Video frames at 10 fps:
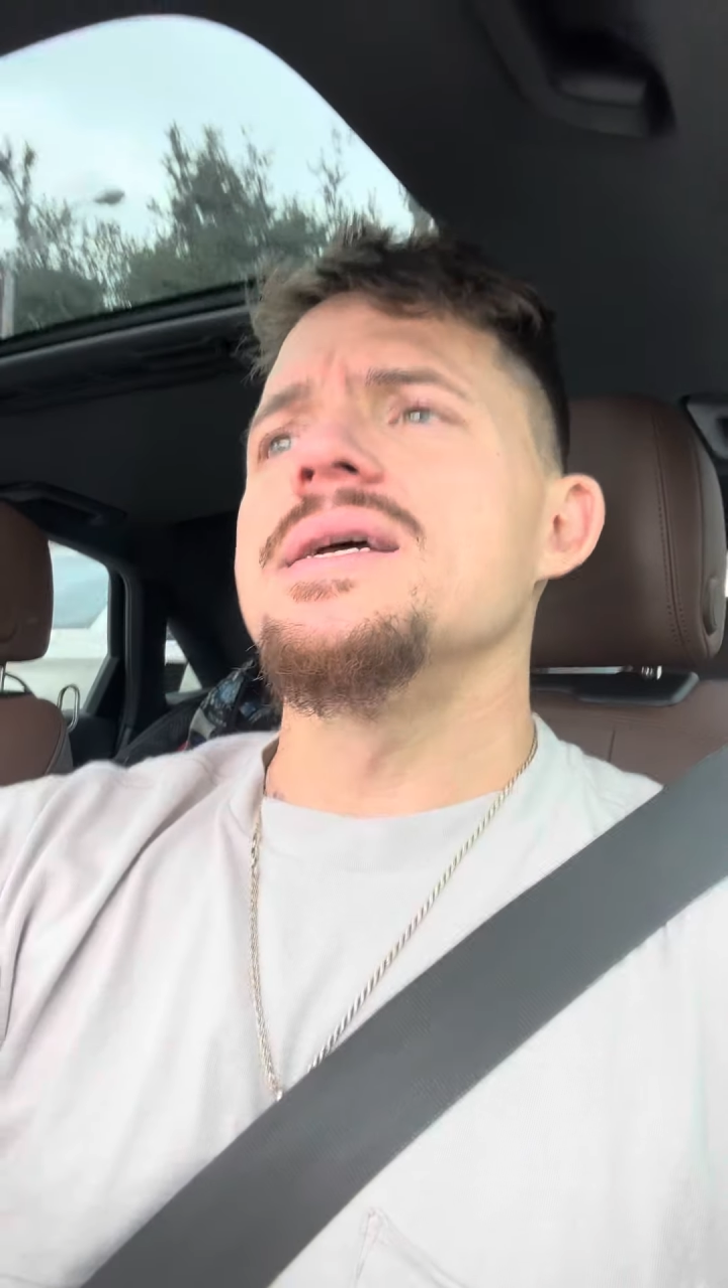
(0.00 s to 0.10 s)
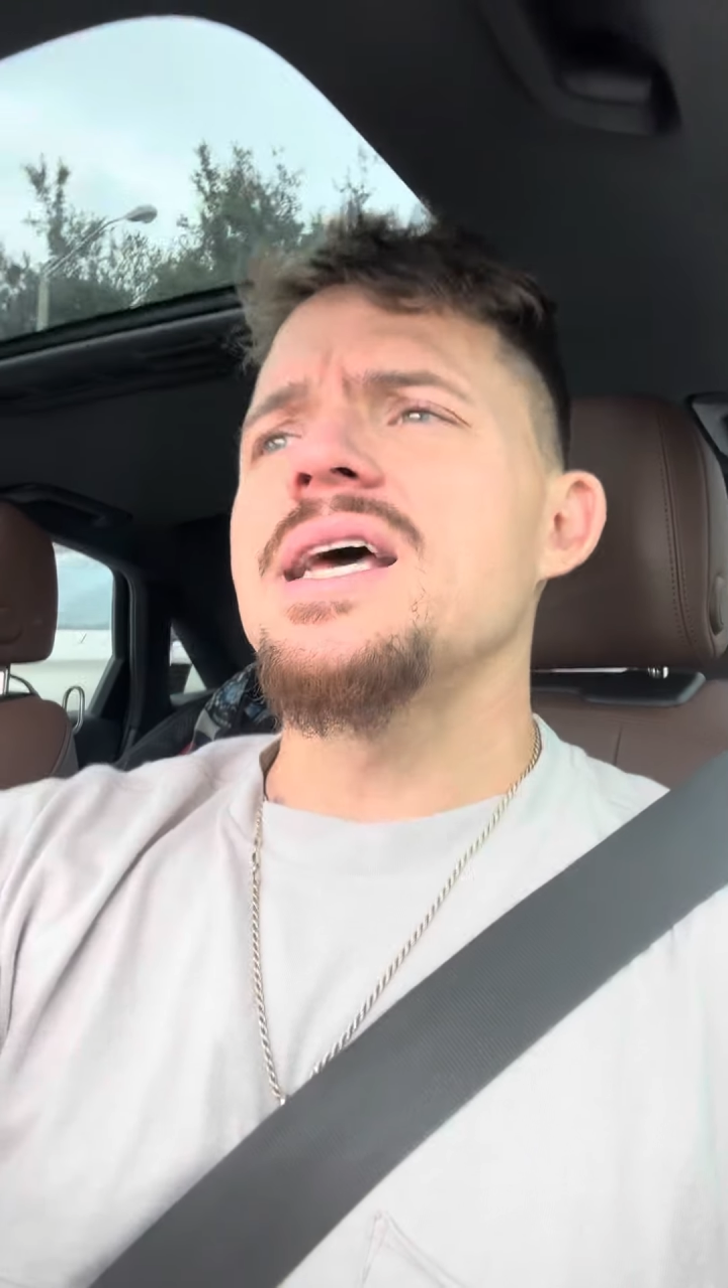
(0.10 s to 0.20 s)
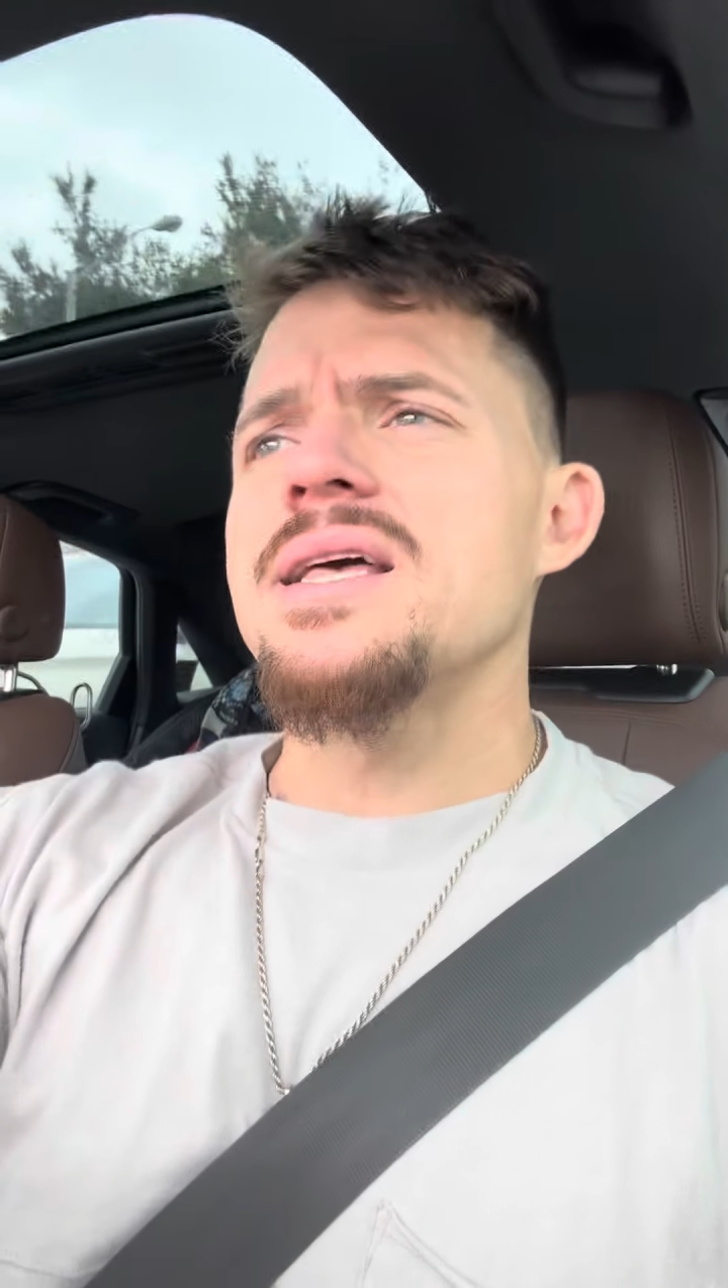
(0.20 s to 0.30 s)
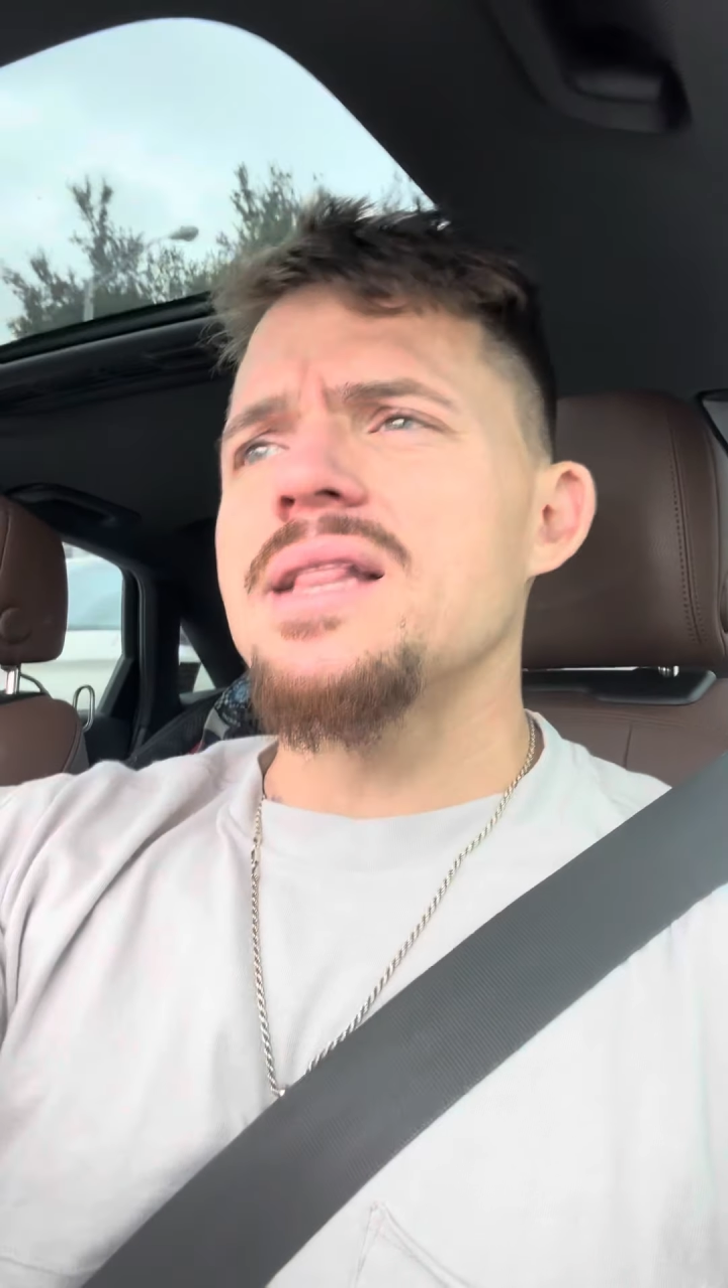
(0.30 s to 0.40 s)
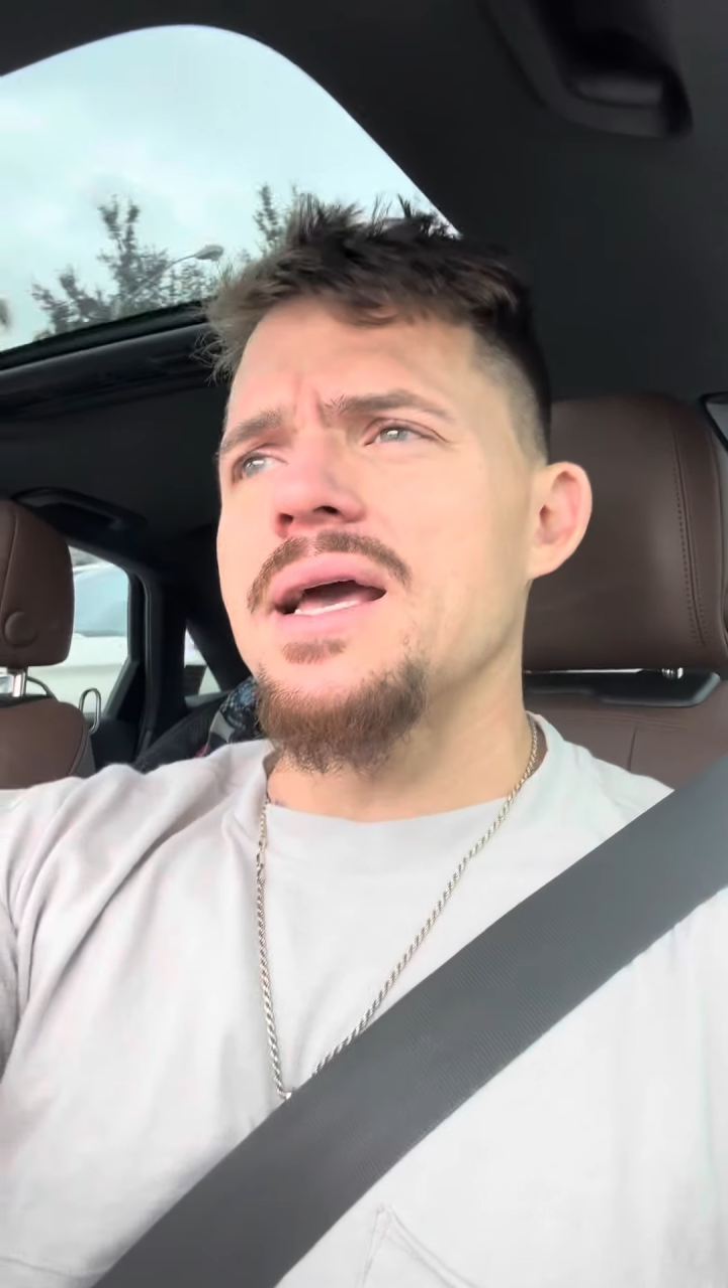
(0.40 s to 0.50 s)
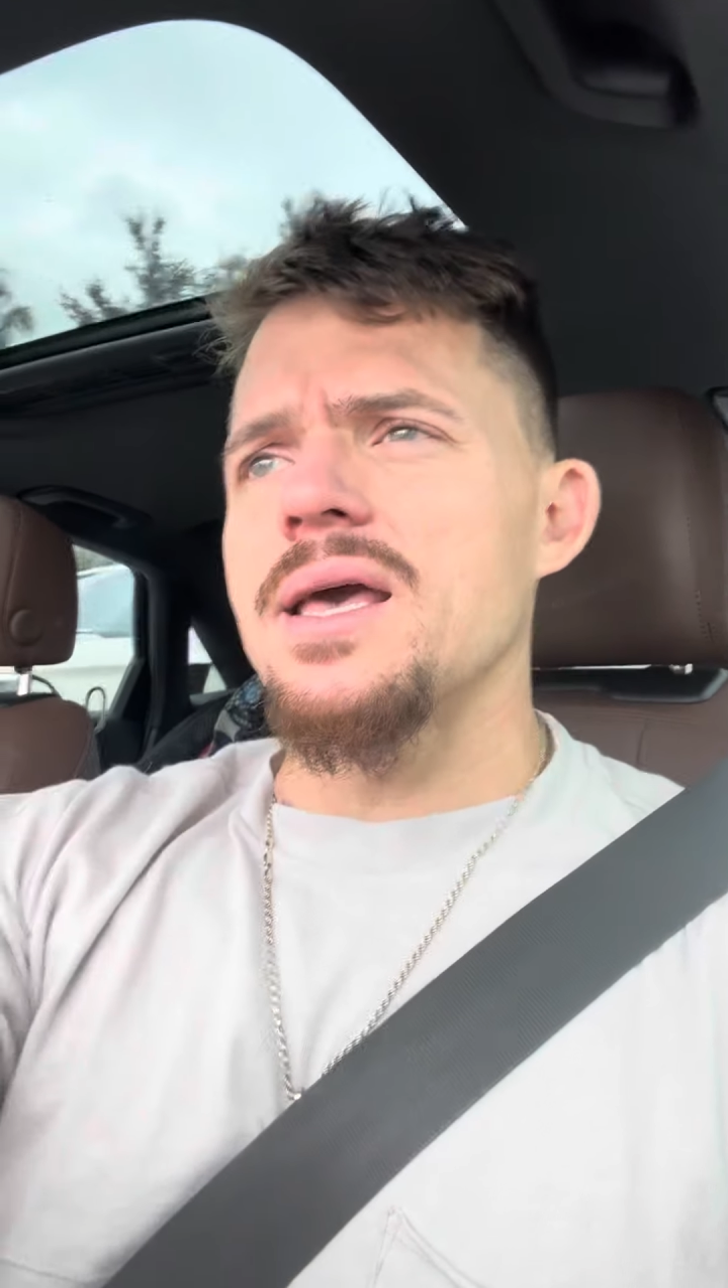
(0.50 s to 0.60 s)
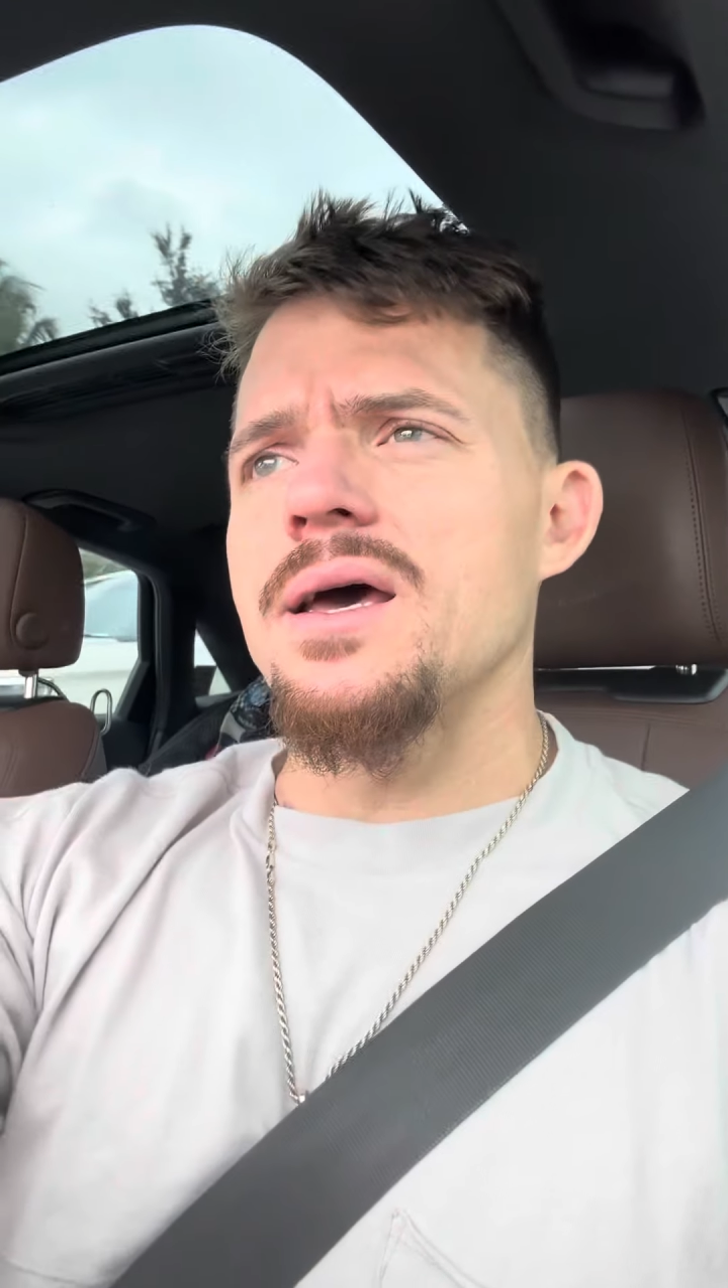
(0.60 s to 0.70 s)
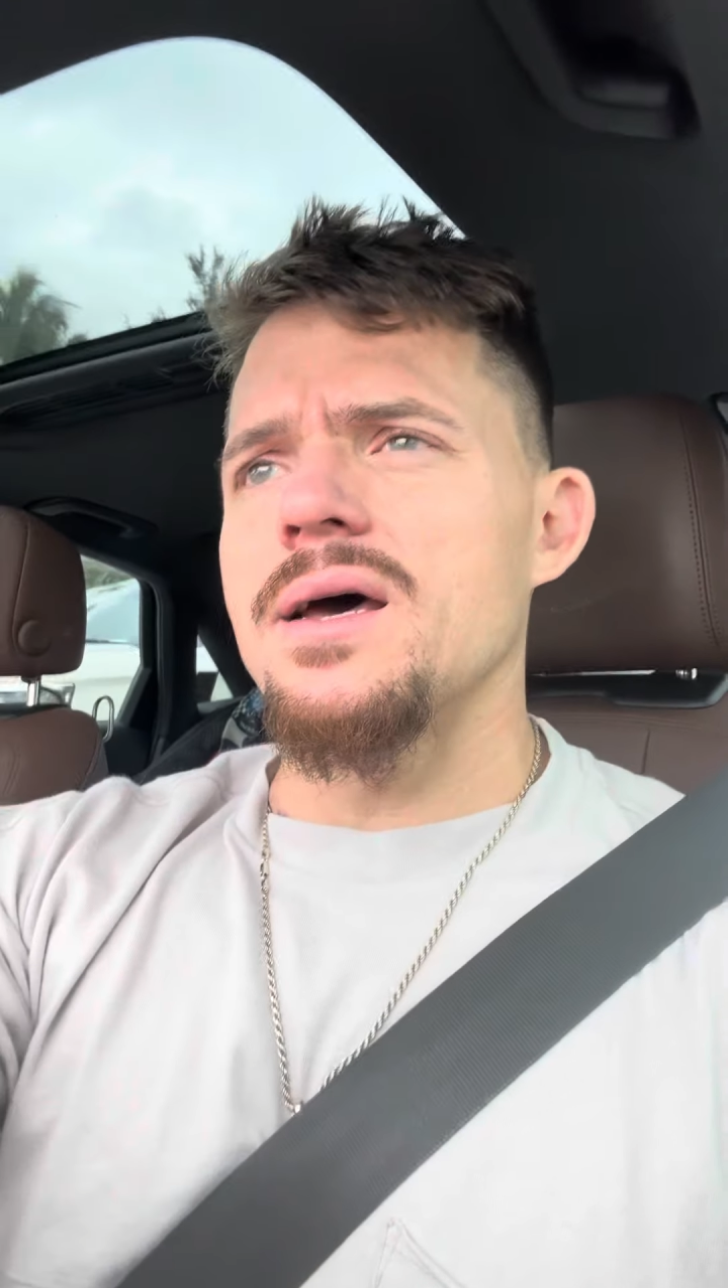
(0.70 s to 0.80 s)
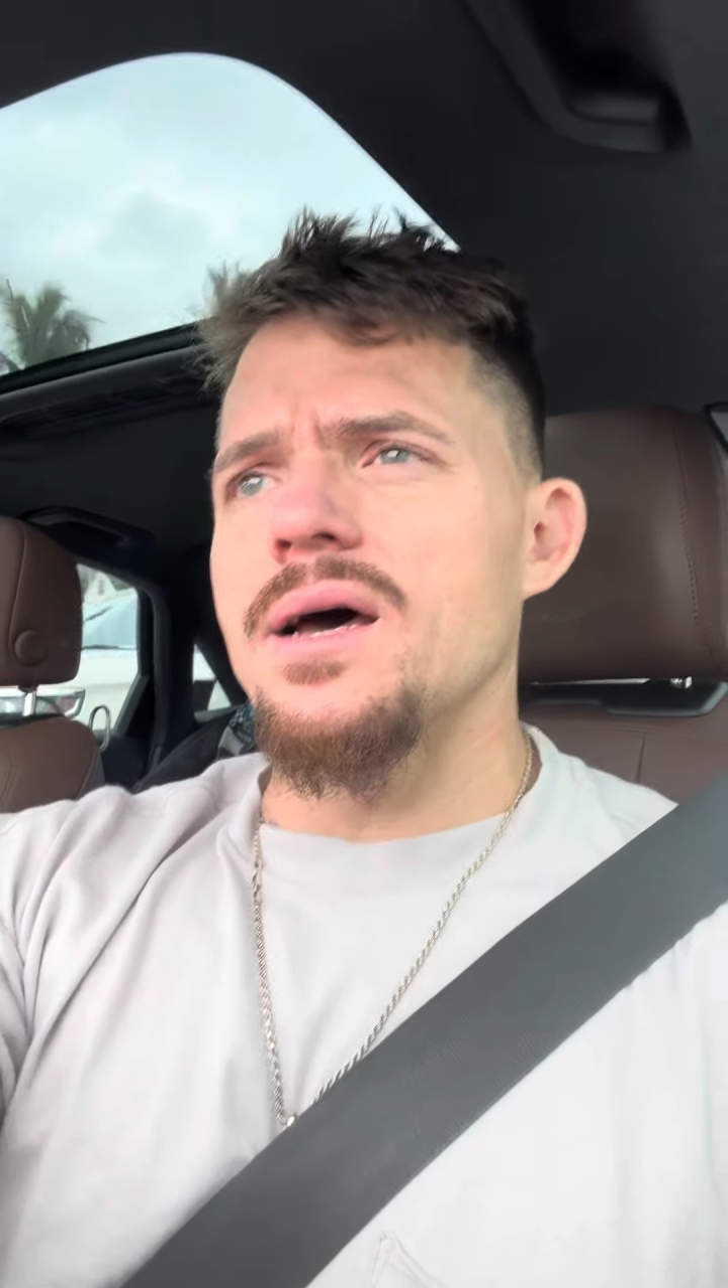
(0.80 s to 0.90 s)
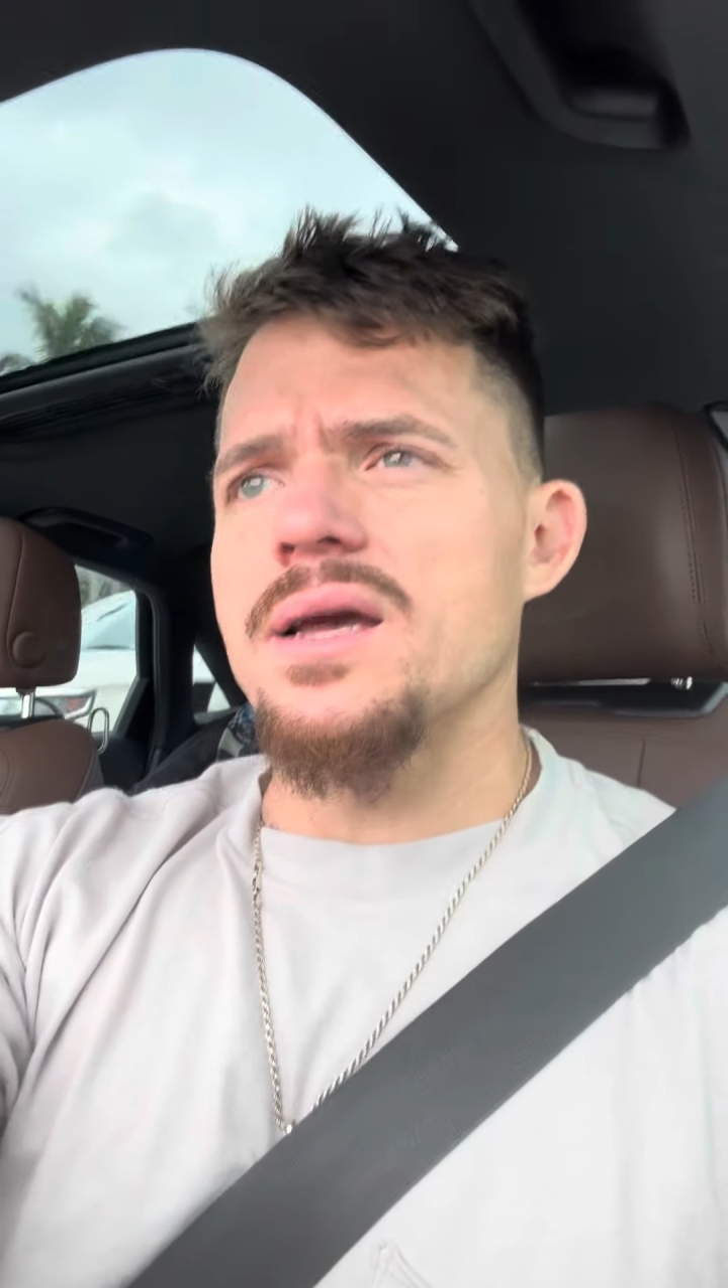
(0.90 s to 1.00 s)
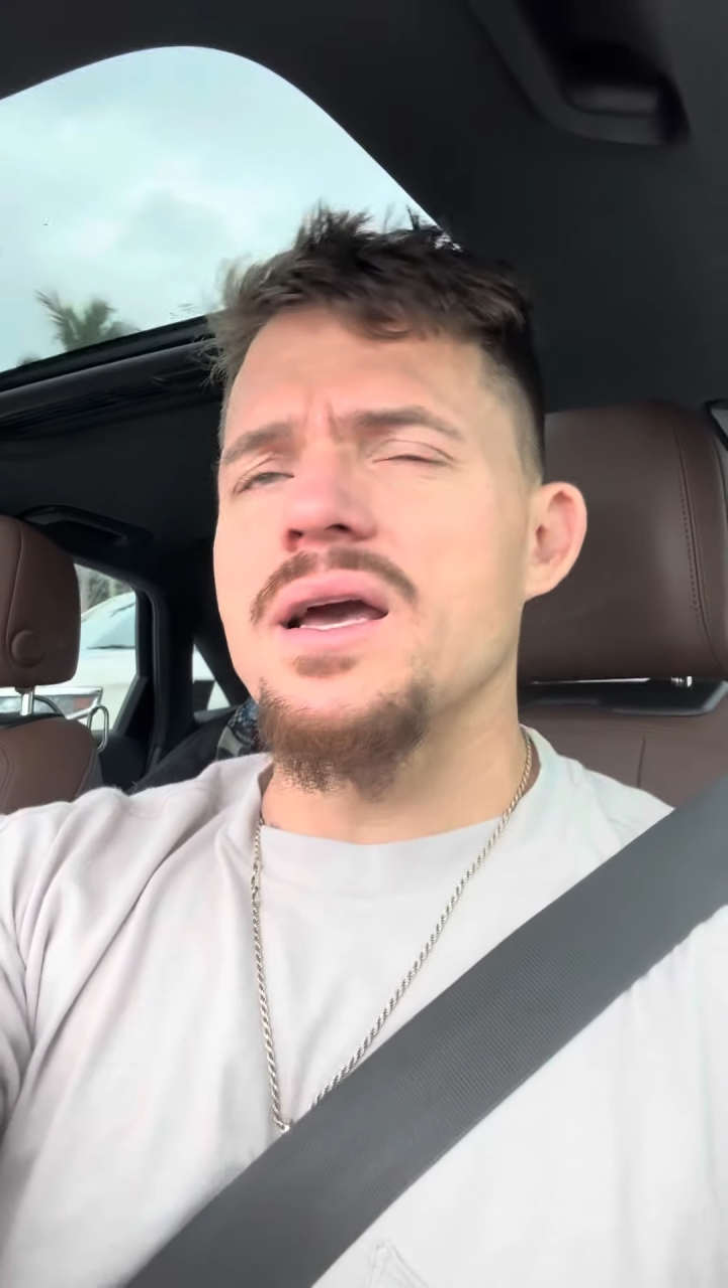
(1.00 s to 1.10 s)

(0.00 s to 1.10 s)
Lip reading: take like a